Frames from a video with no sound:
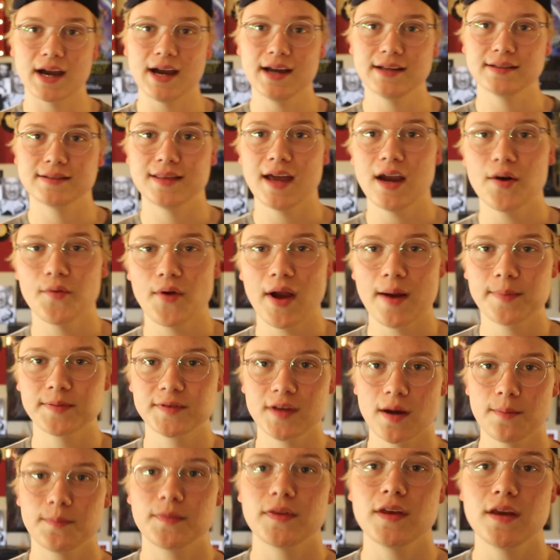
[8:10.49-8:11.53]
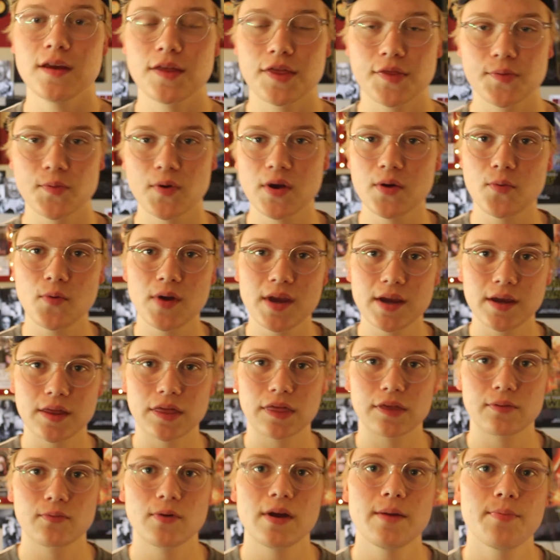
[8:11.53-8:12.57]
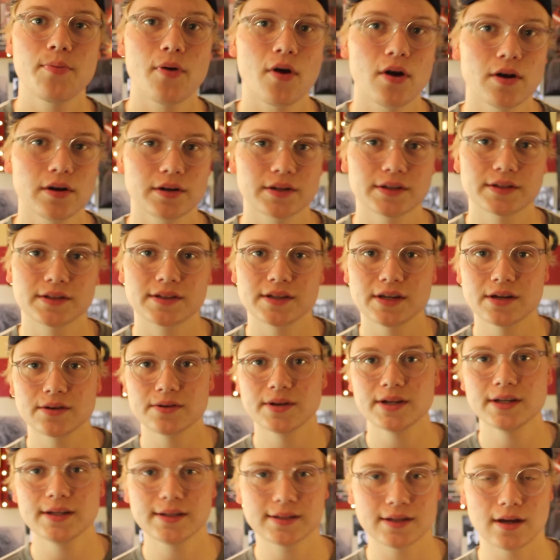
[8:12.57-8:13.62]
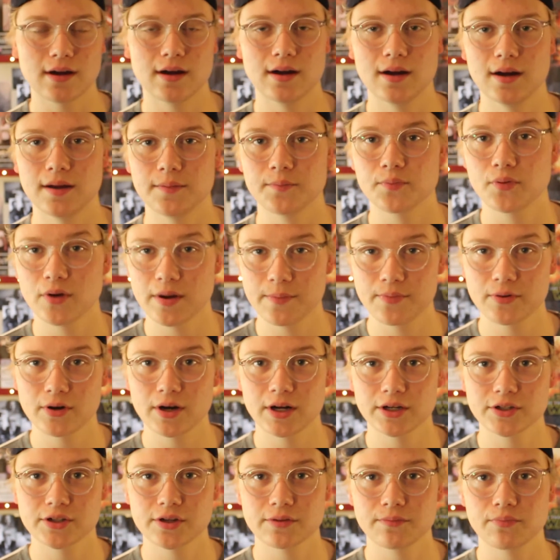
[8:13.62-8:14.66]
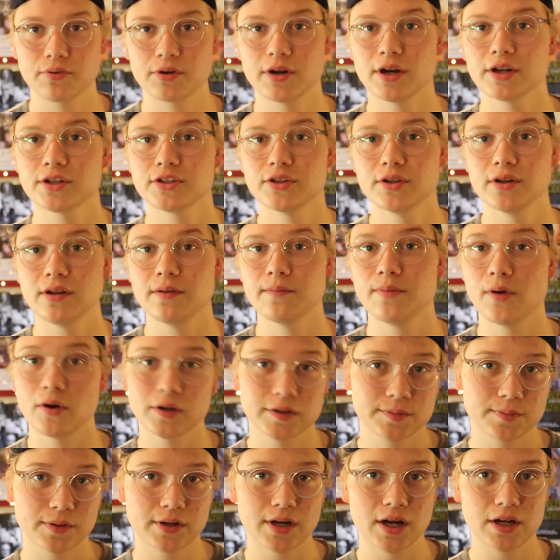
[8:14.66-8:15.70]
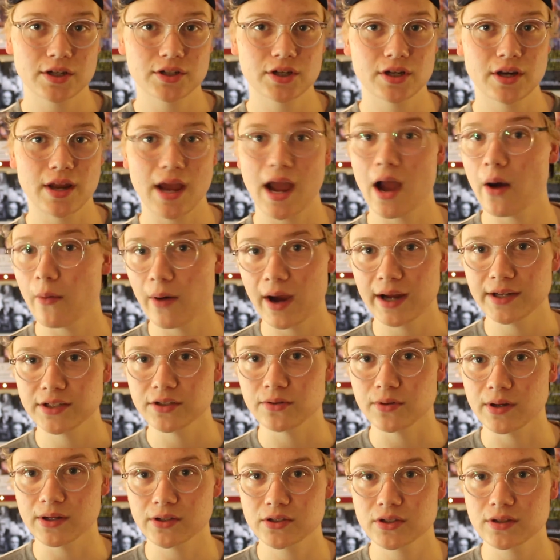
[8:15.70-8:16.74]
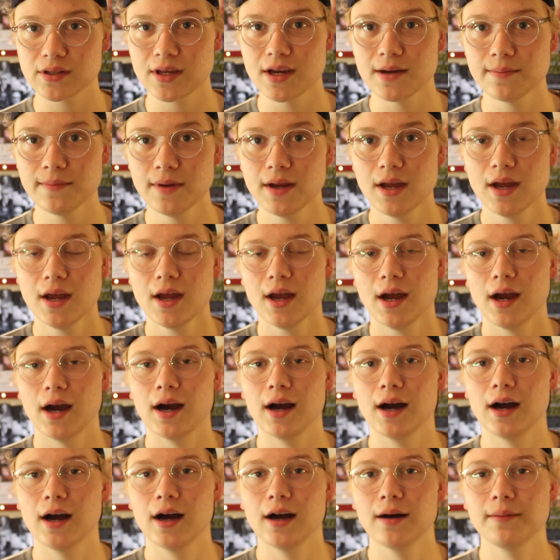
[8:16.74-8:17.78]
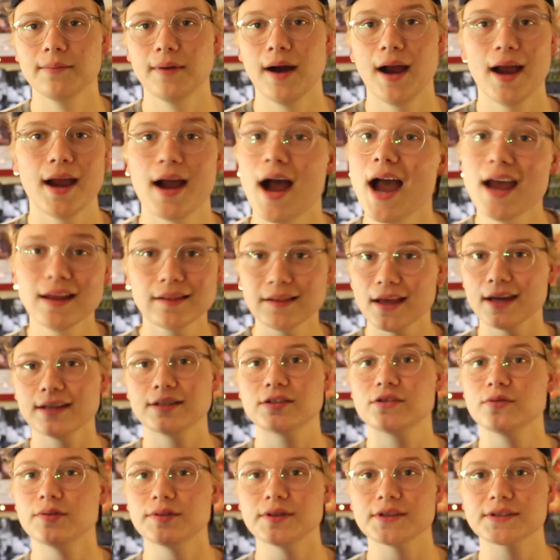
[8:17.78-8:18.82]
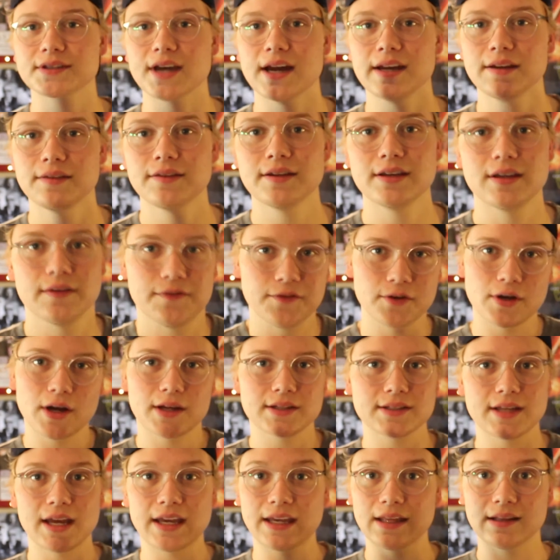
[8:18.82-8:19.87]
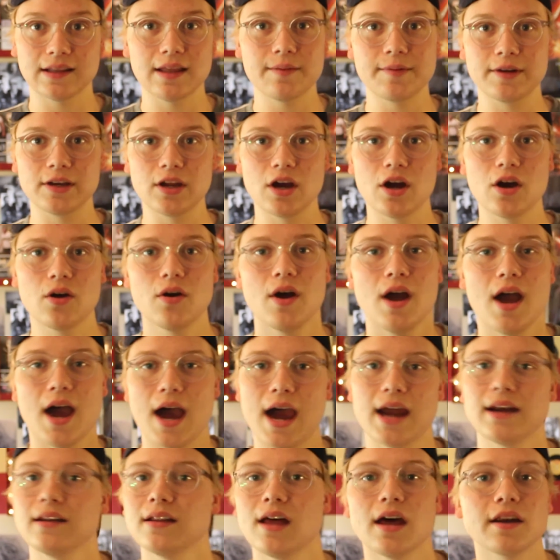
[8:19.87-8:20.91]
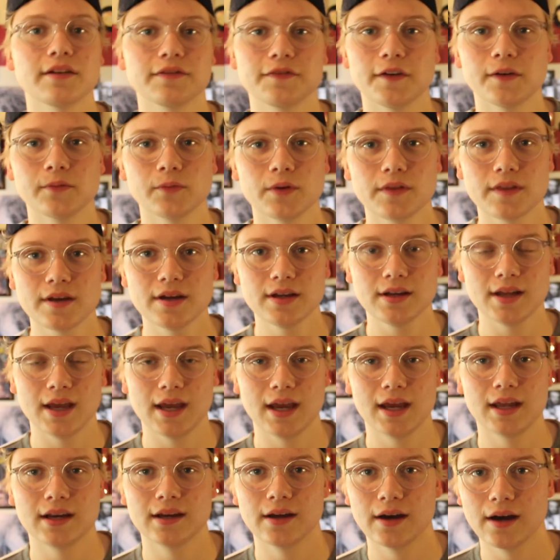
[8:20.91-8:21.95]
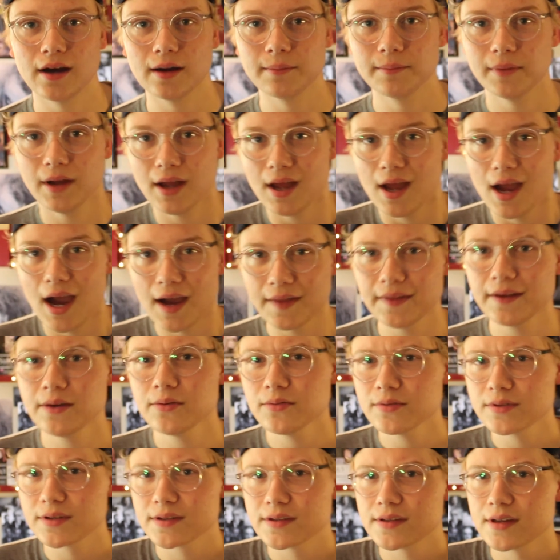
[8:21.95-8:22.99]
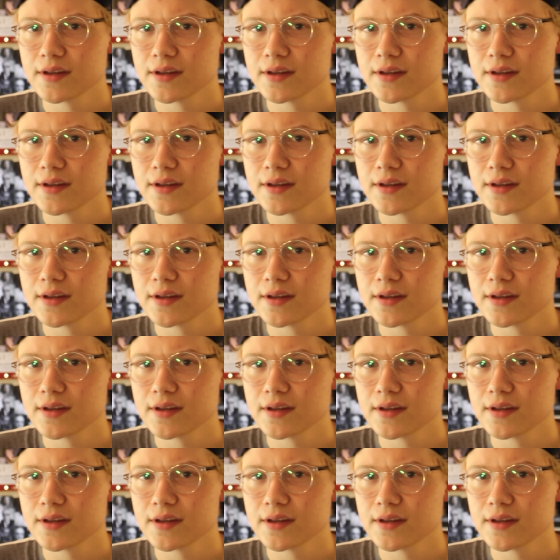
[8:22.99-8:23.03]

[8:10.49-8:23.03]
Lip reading: guys. That wraps up the 3-week, 3-part series on pre-production, production, and post-production, how I do each of them. I like doing this kind of thing. If you guys like it, let me know. I had a lot of fun with it, and I think it